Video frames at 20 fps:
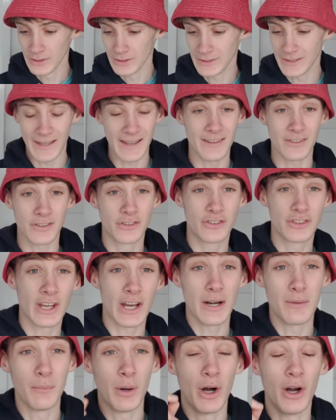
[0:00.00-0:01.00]
Yes,
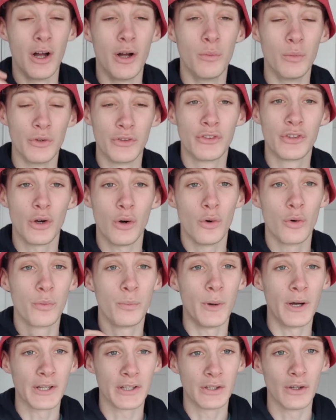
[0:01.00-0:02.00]
Jeremiah was told
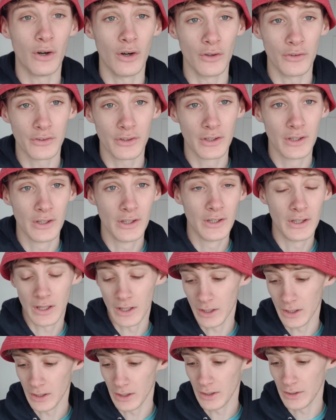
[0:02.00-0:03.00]
by God
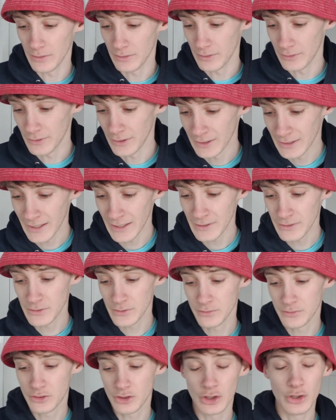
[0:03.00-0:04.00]
that the land
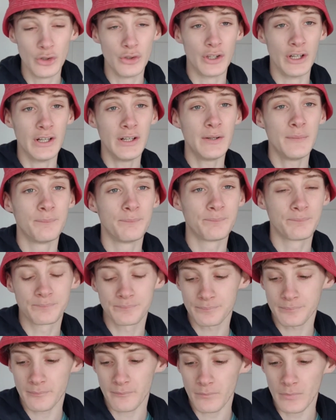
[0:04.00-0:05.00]
of Judah
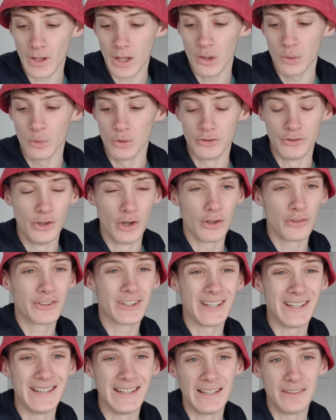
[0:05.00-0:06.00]
was not
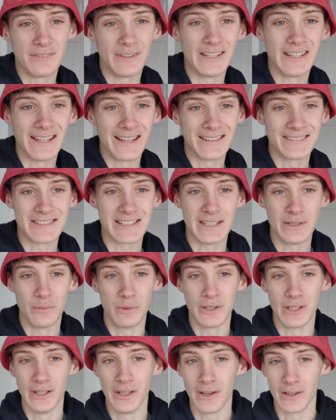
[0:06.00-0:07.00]
living as he
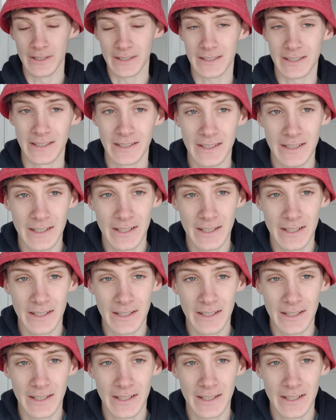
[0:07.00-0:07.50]
would like.